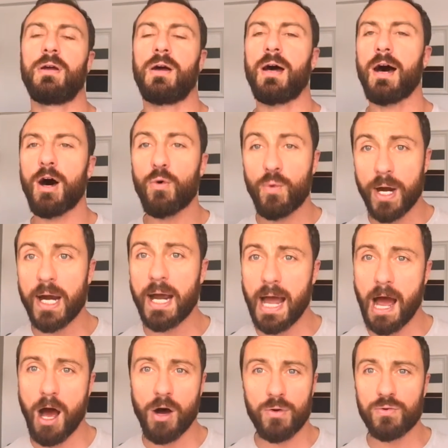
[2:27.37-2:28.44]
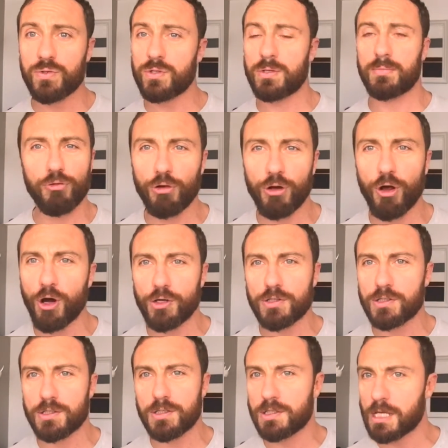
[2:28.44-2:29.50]
warehouse
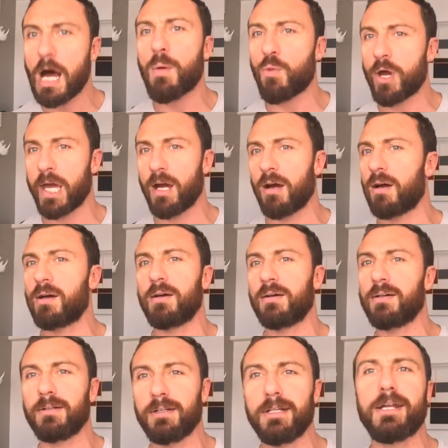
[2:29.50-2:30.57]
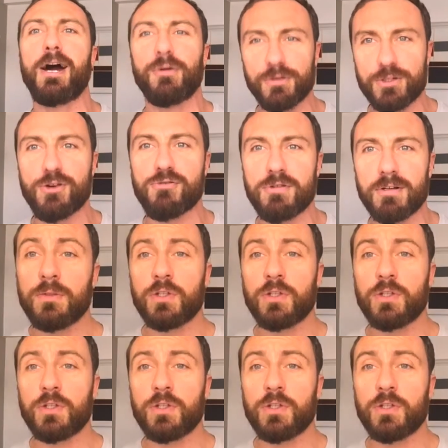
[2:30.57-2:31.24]
lost somewhere in Arizona.